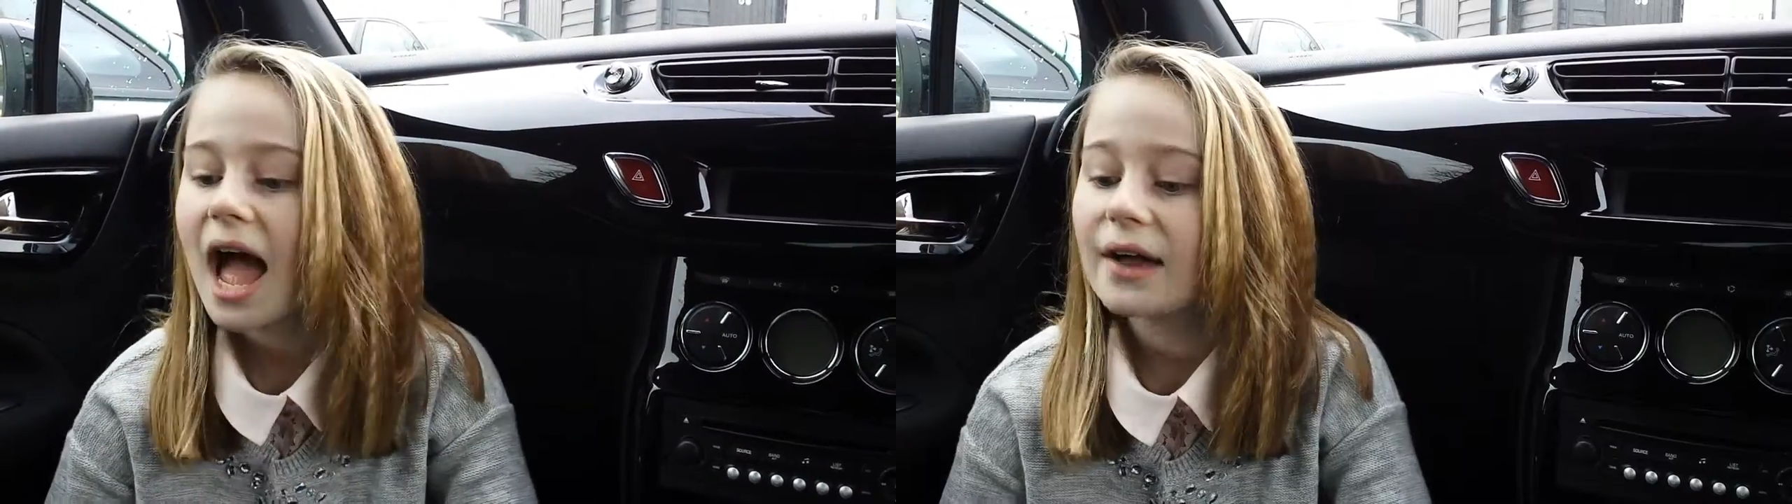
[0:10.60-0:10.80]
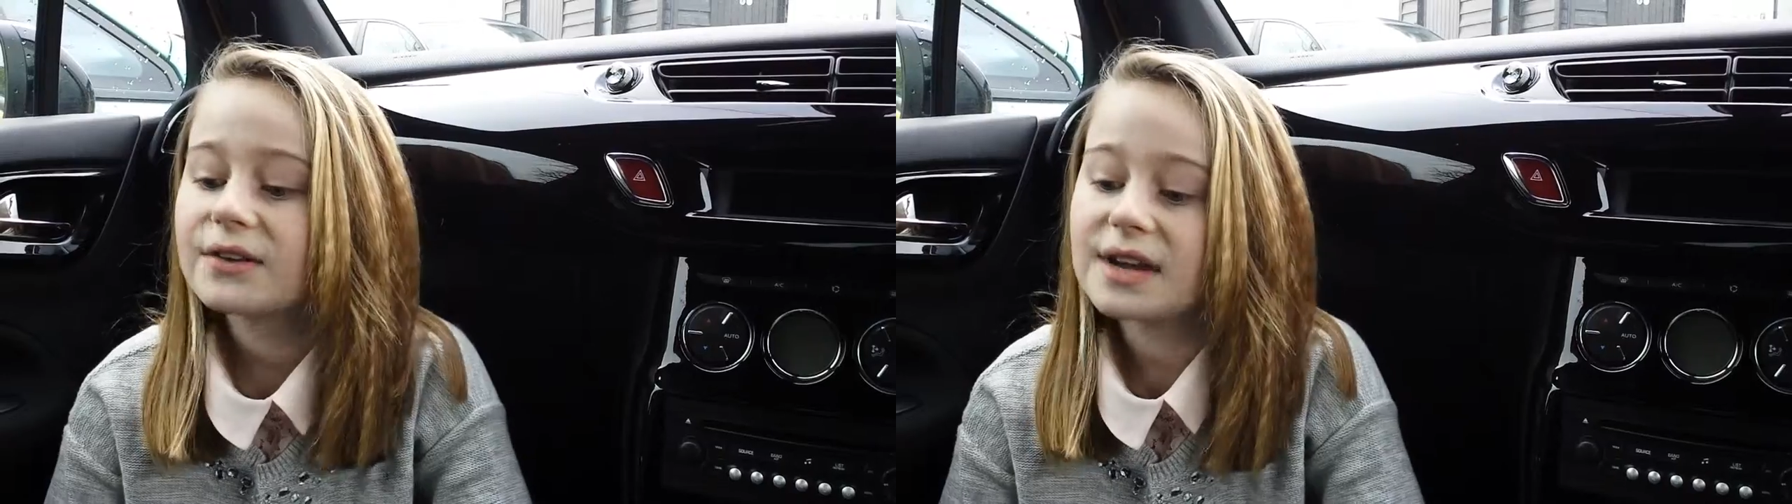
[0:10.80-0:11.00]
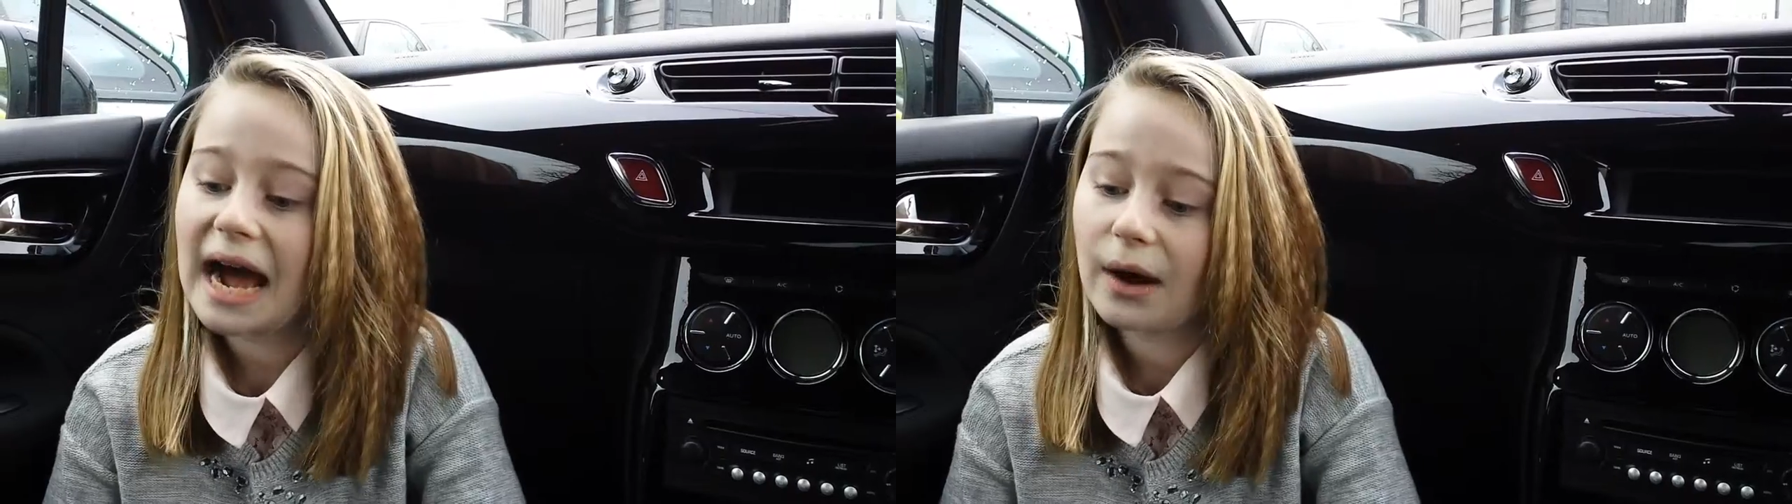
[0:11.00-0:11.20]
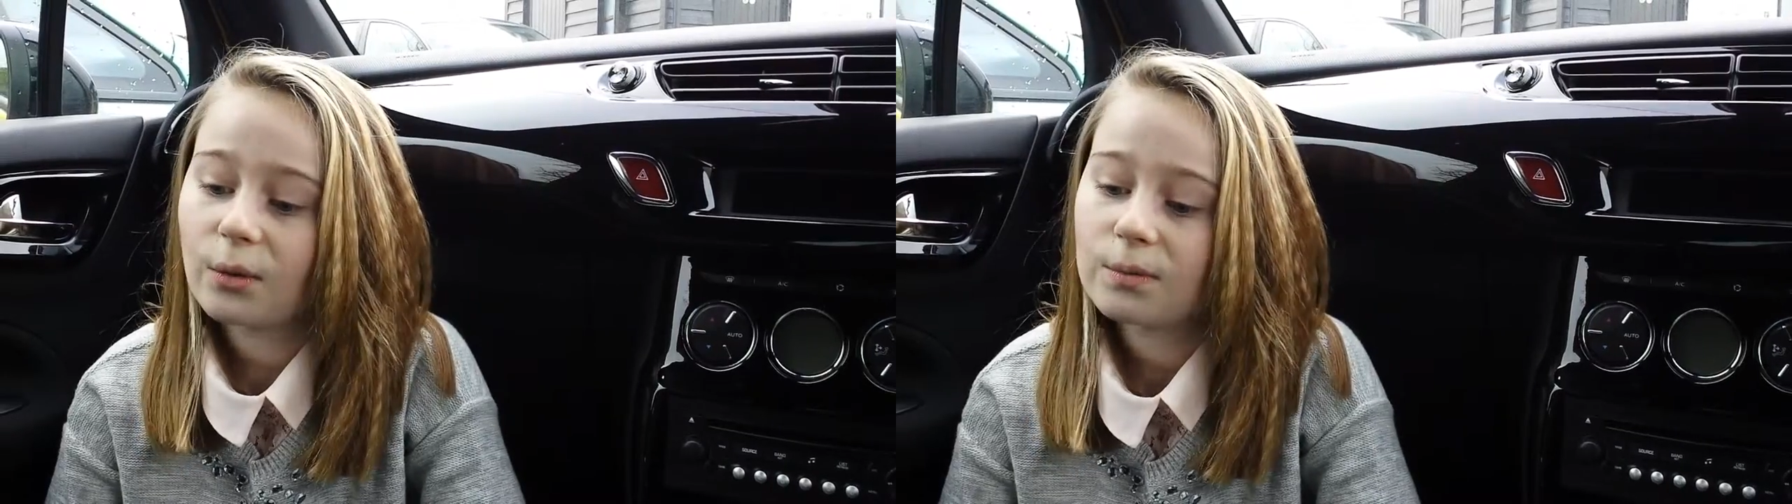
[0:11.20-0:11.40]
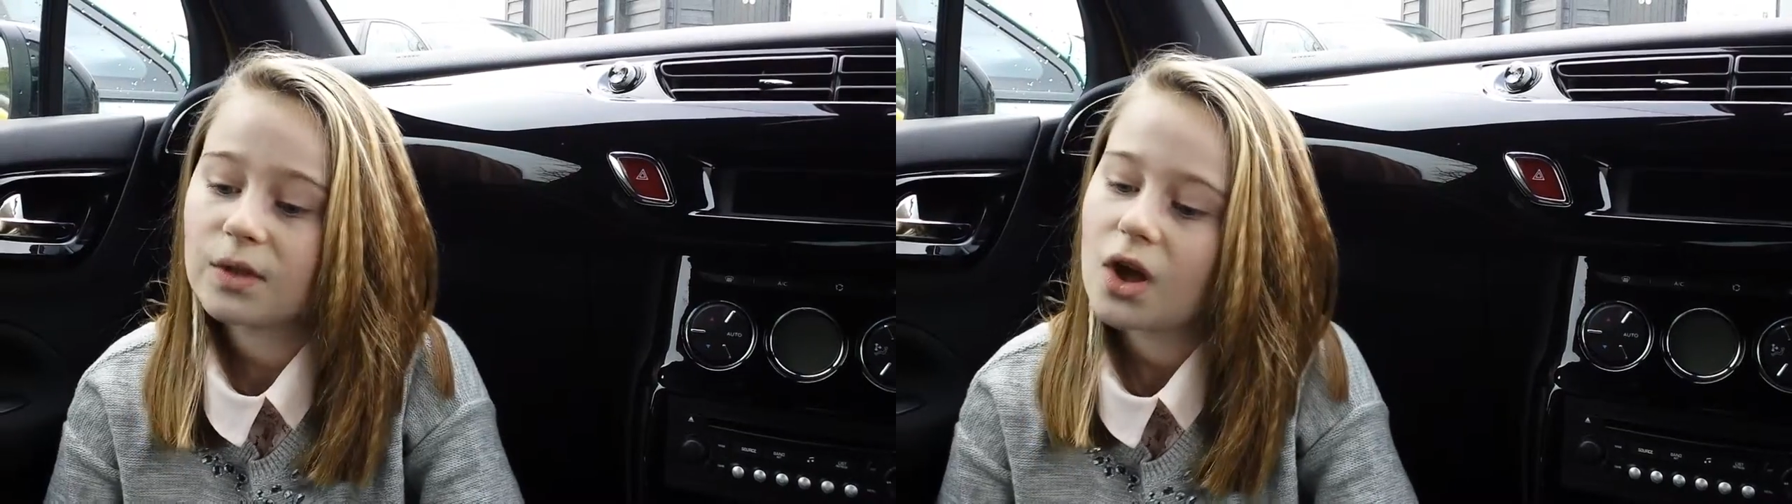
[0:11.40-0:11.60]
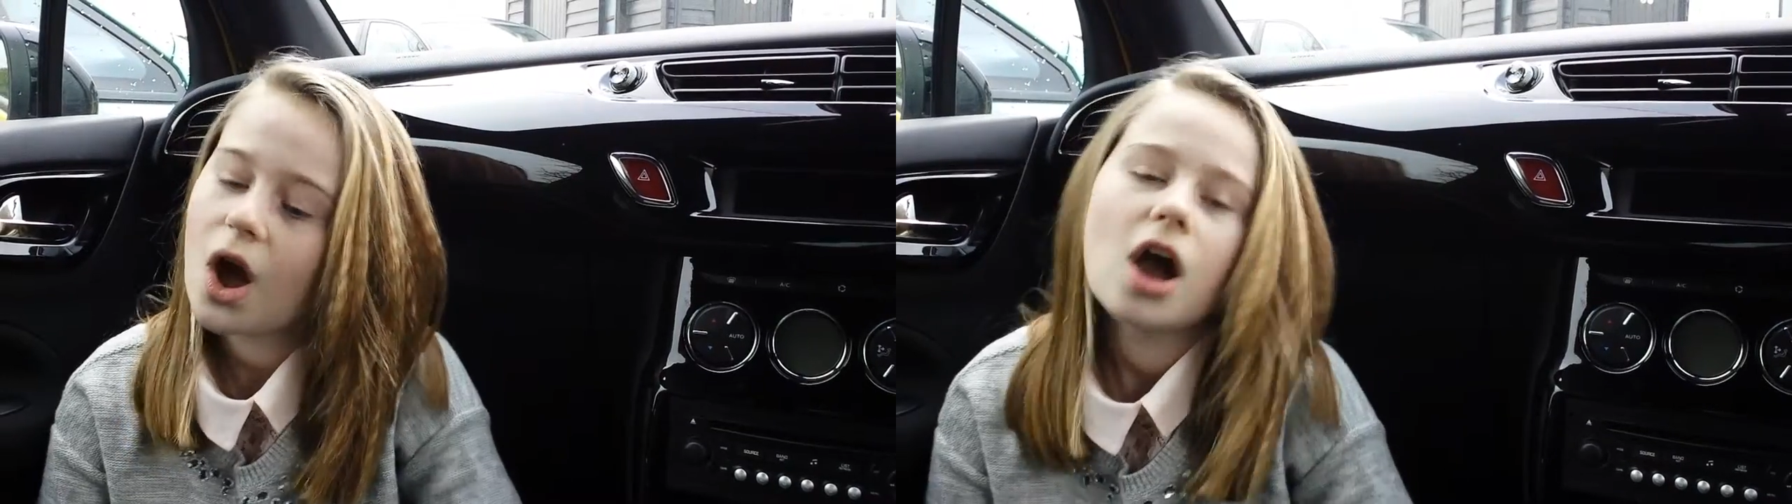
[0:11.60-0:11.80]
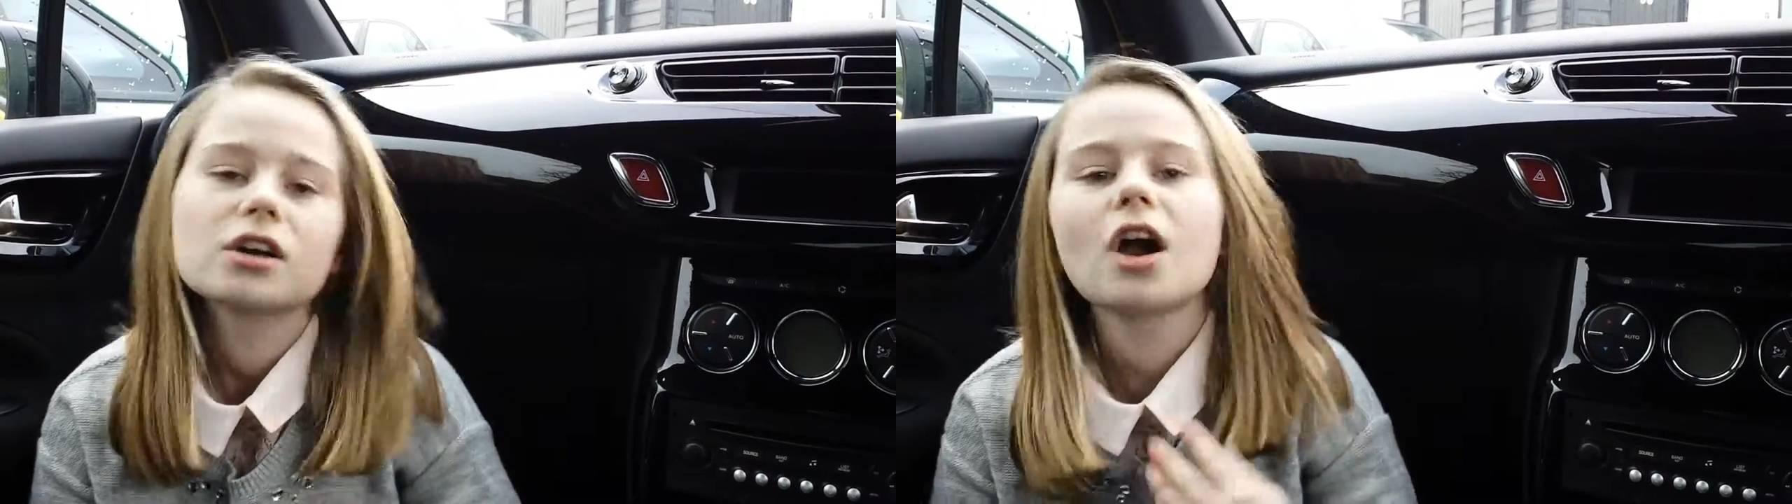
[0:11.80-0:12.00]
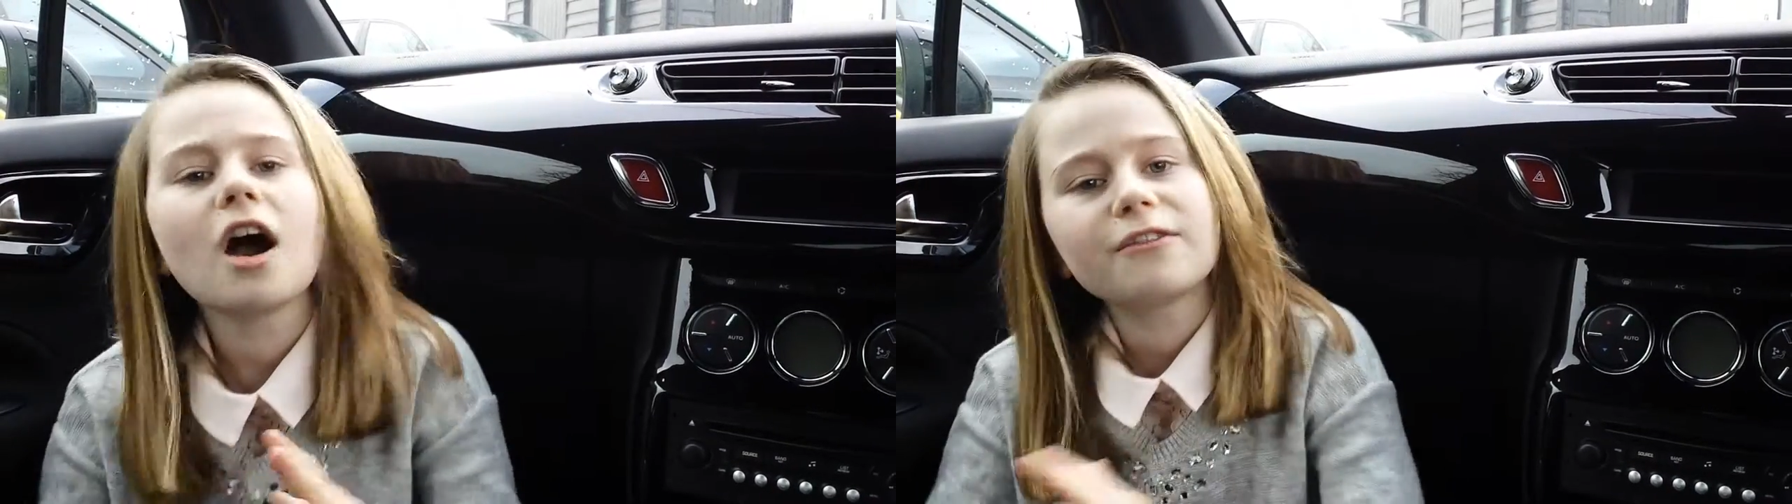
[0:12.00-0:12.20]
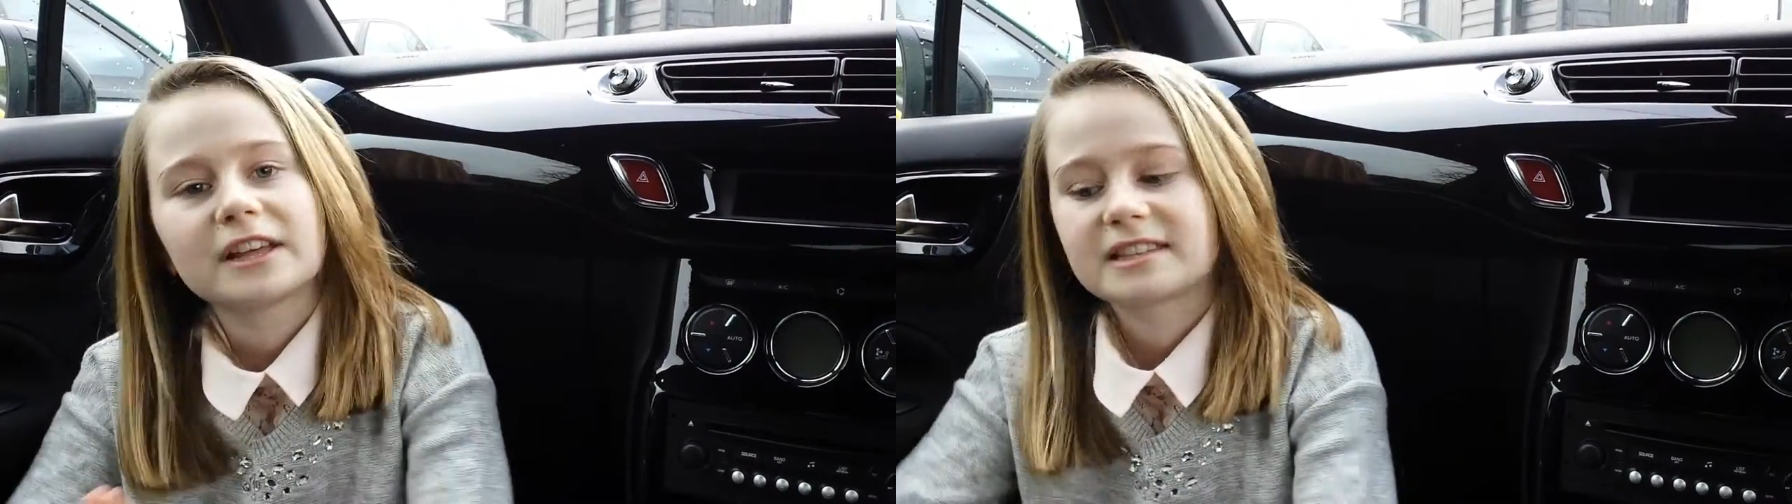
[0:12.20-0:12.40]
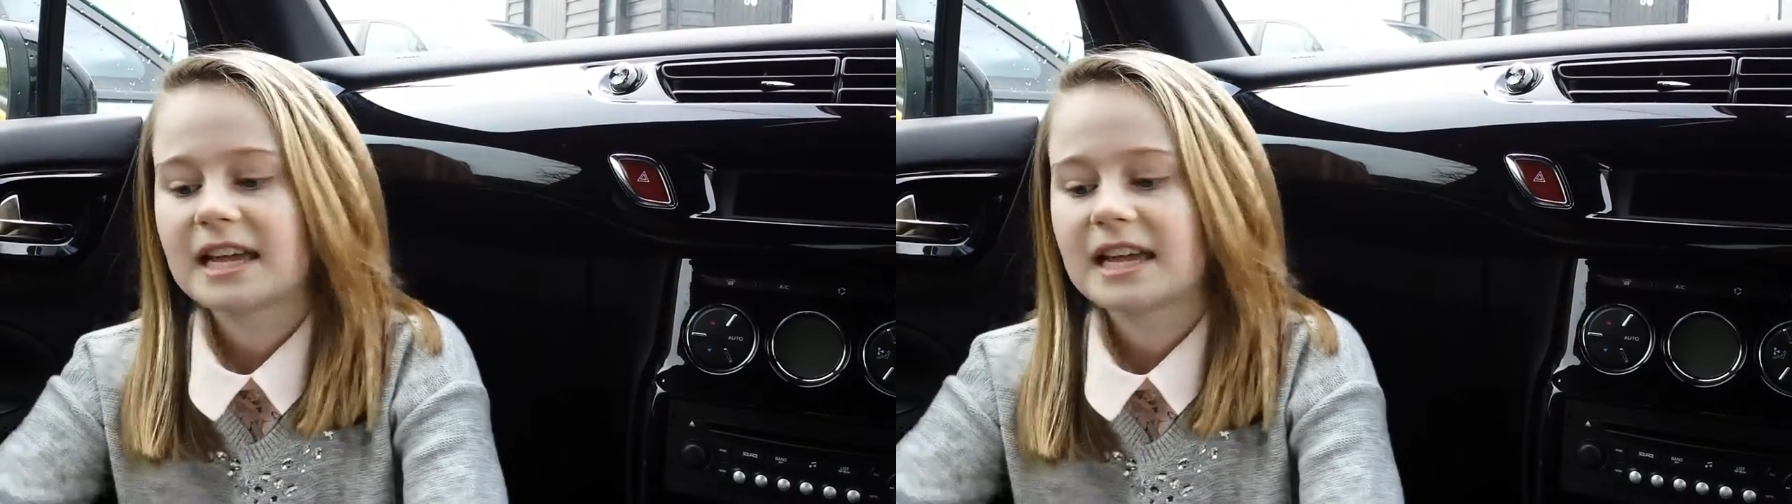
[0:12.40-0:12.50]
Now, Carfest